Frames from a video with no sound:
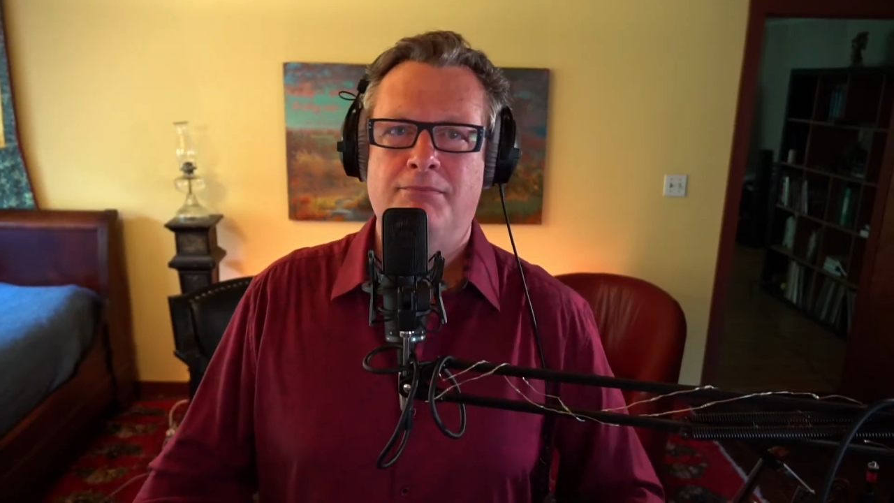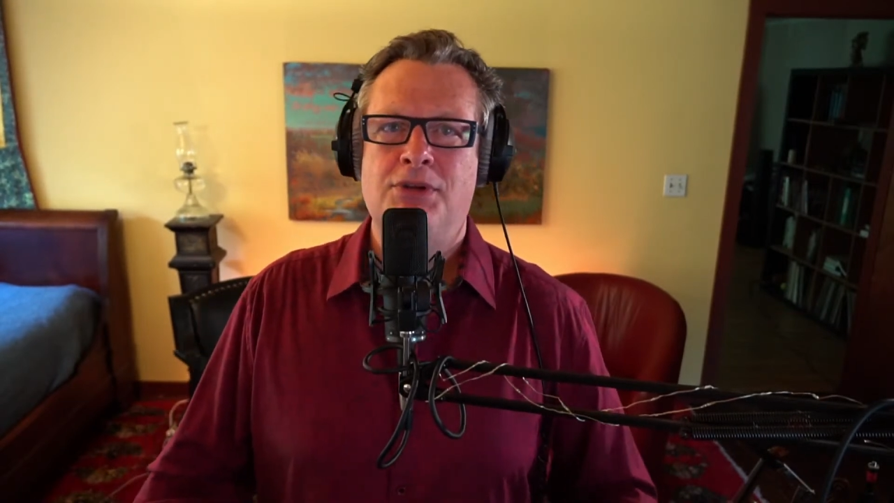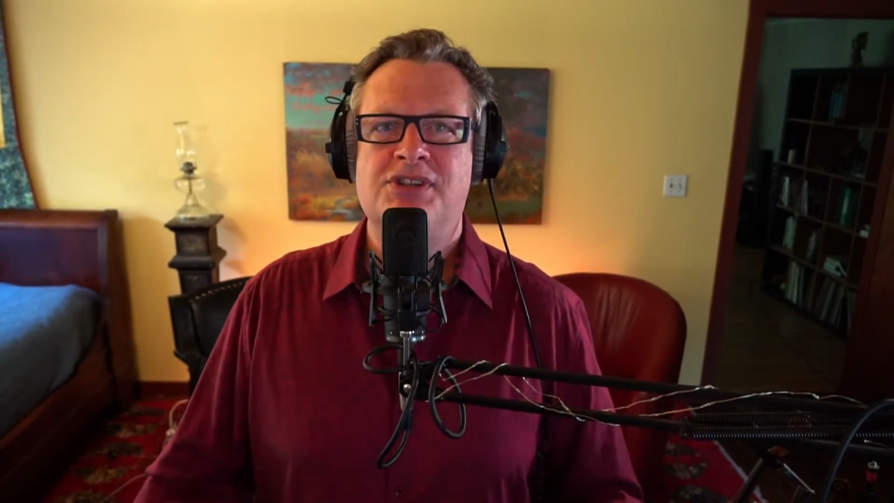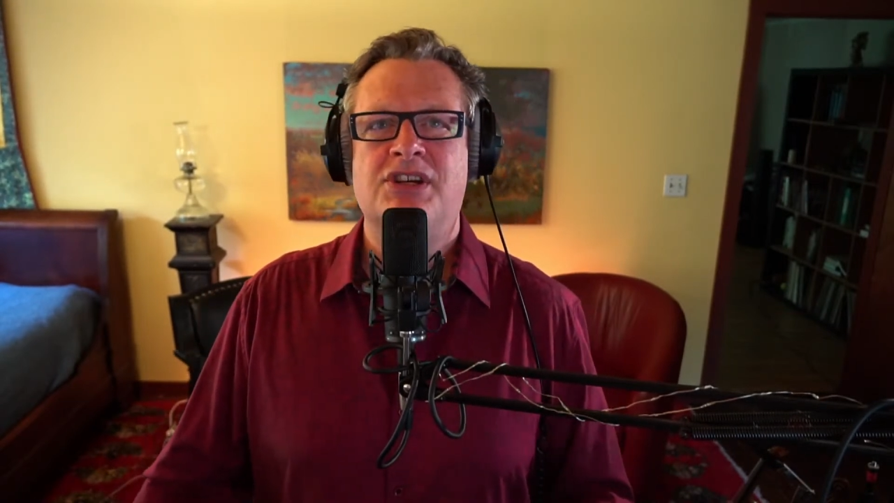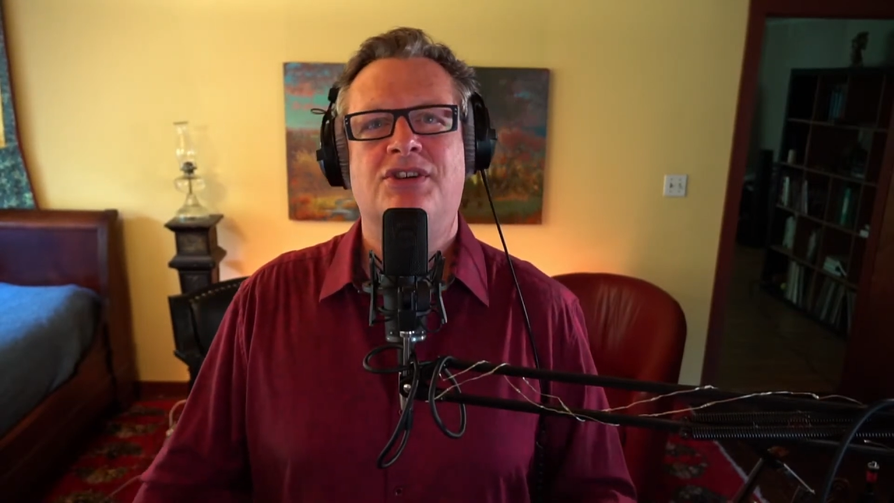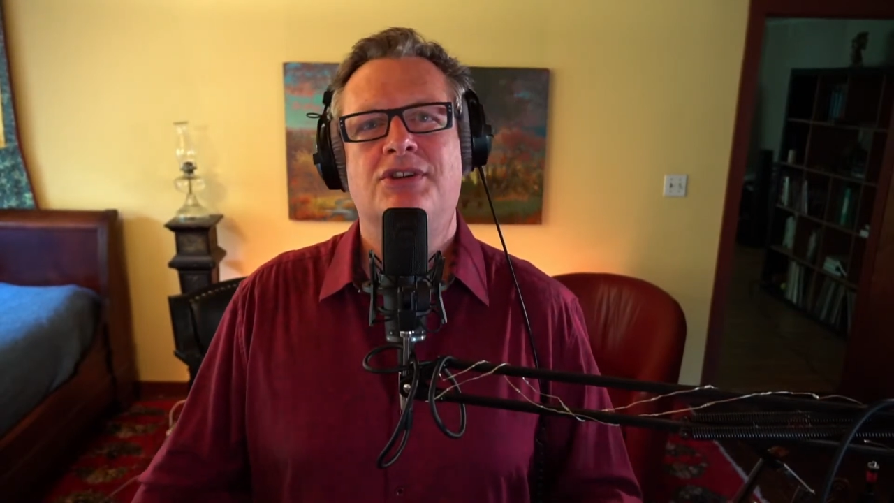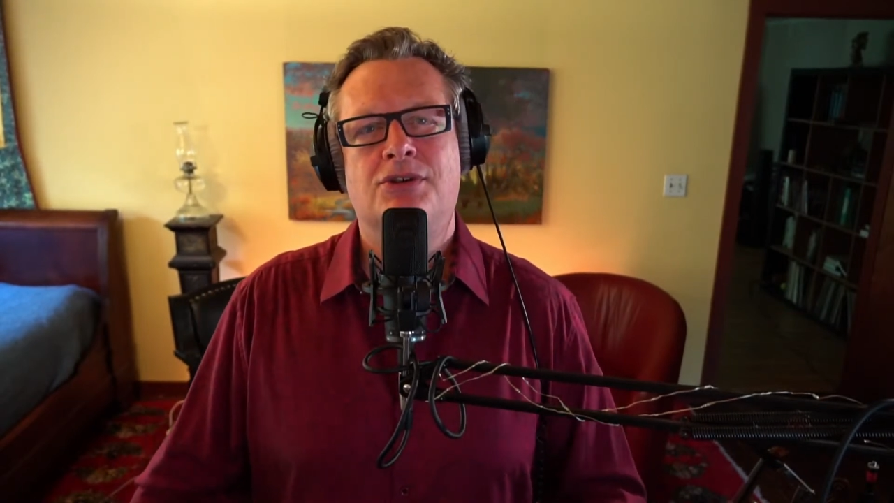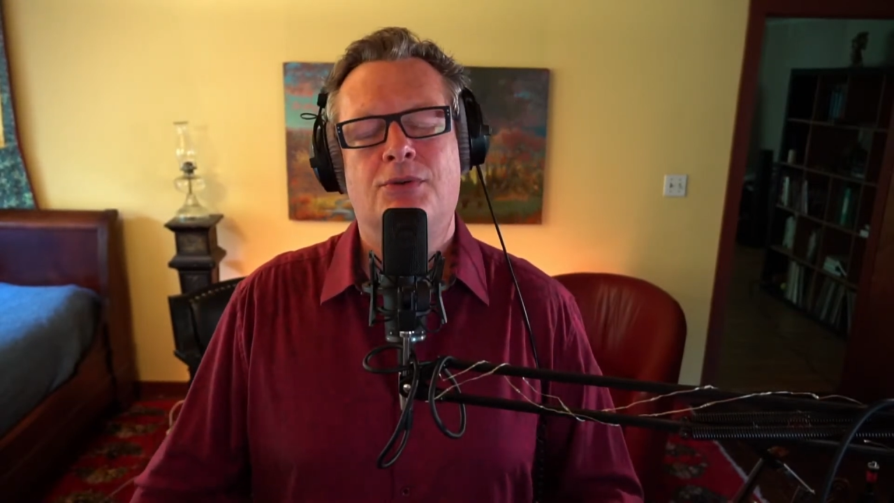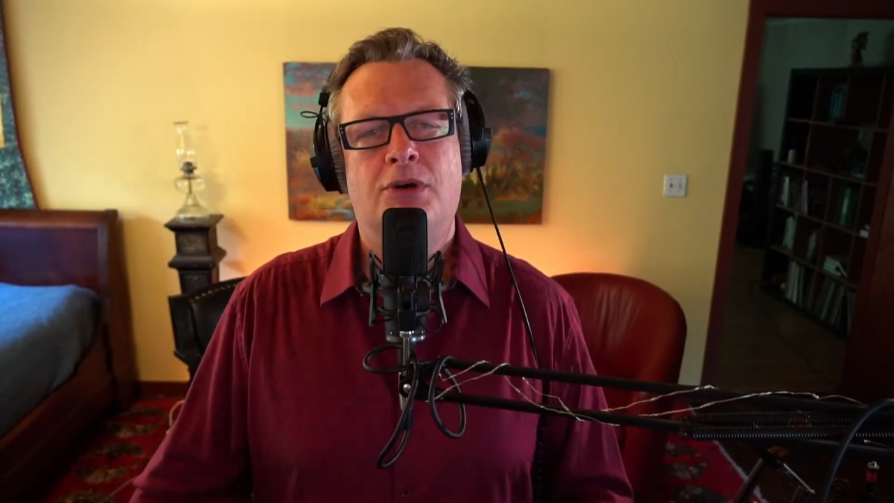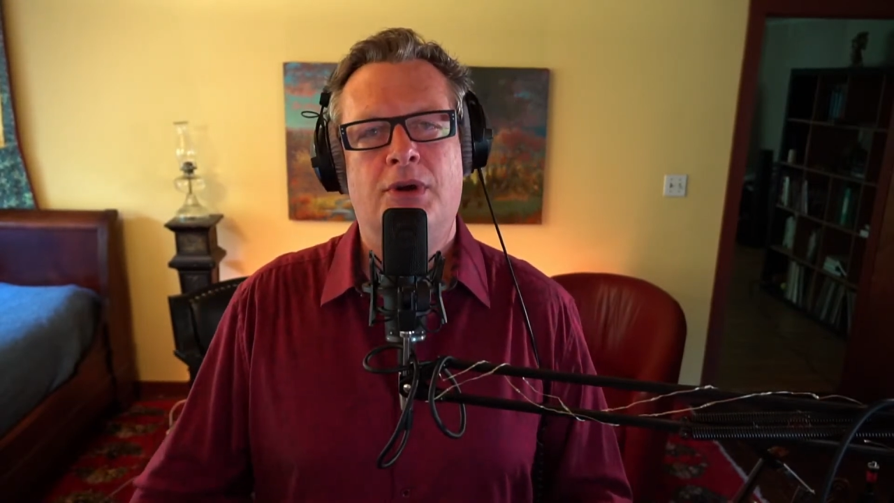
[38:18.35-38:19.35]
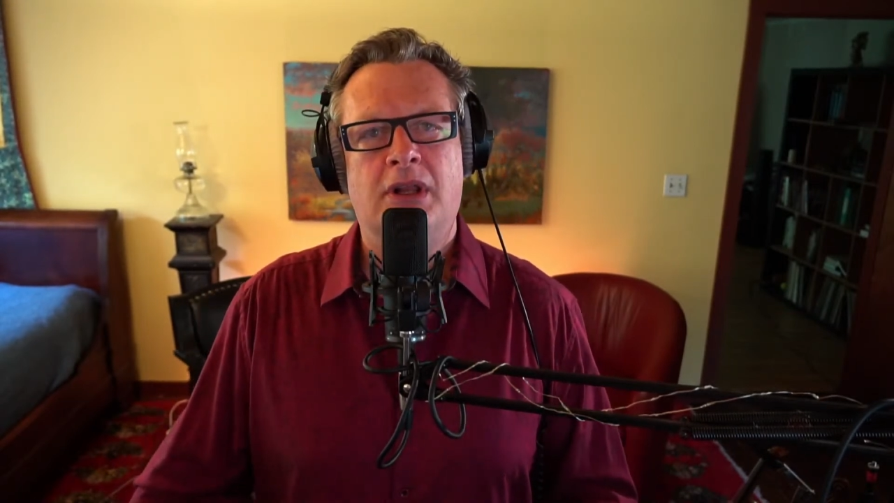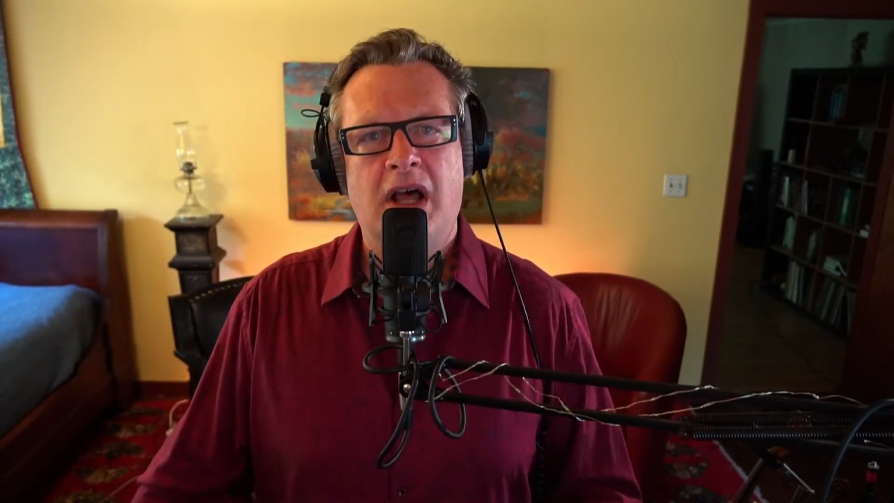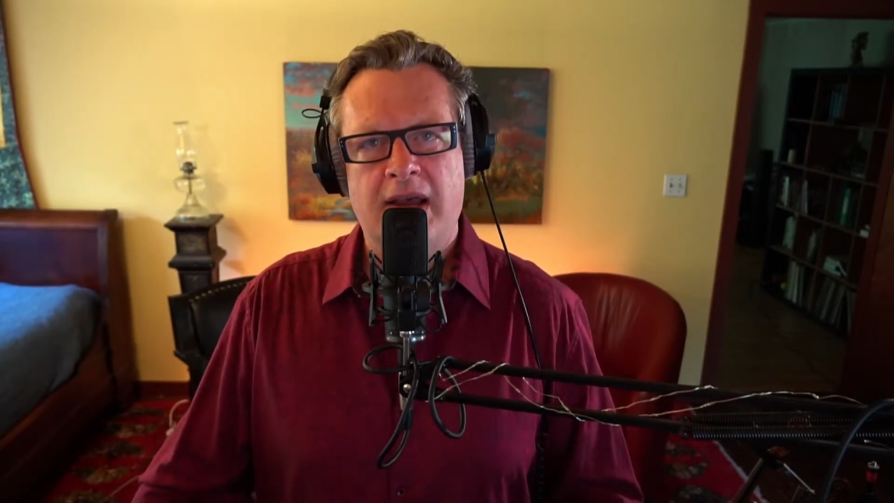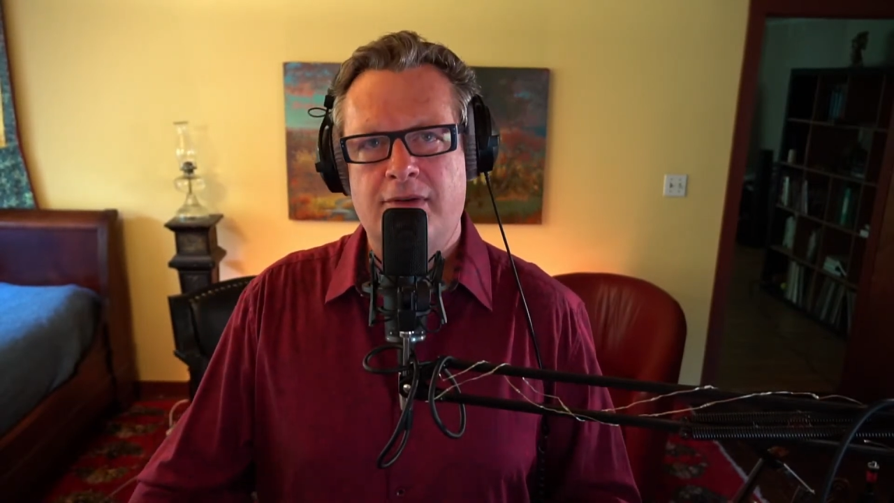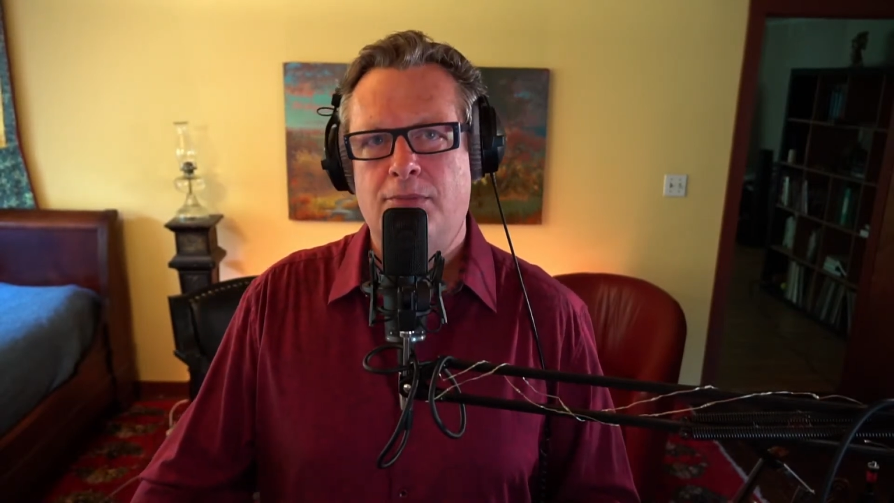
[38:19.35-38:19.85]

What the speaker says: musicians who are going live